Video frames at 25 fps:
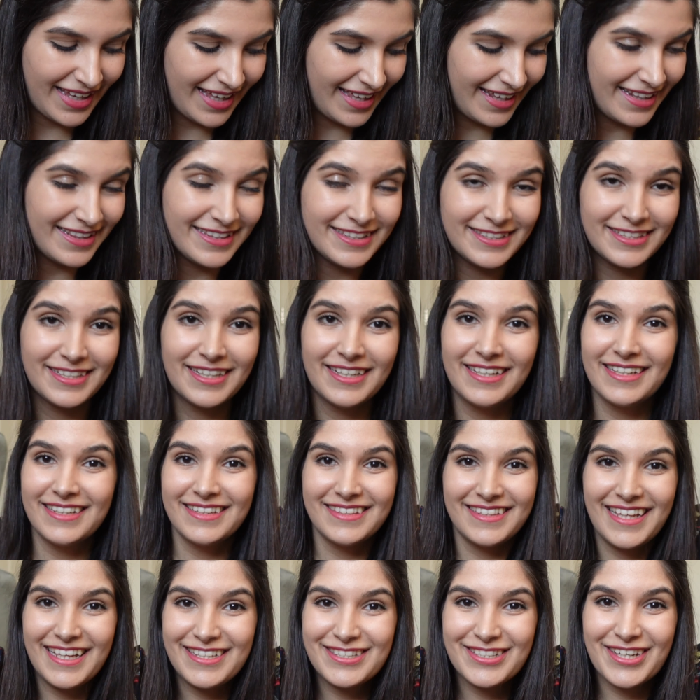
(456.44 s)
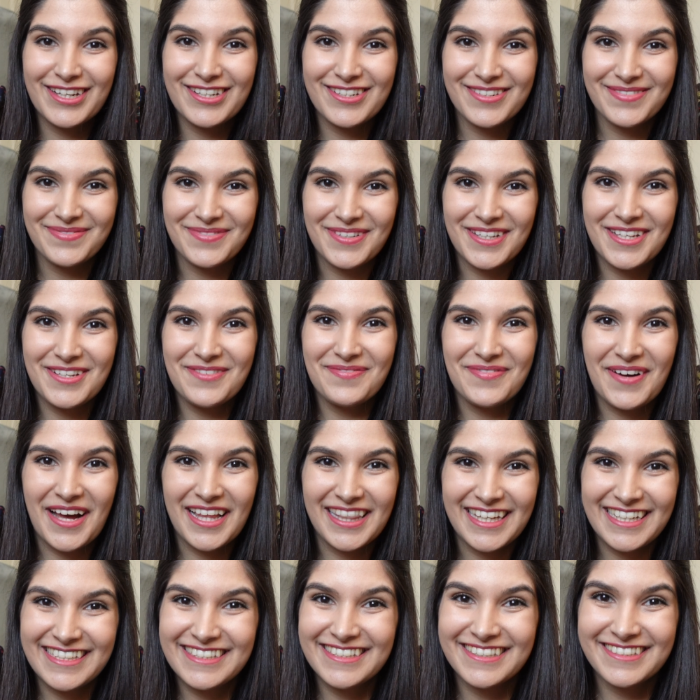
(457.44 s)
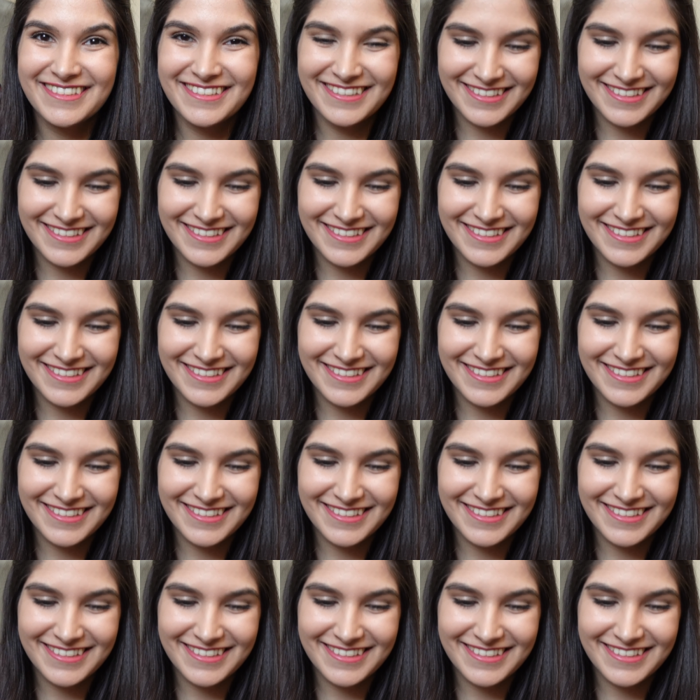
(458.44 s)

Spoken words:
And that's gonna be my letter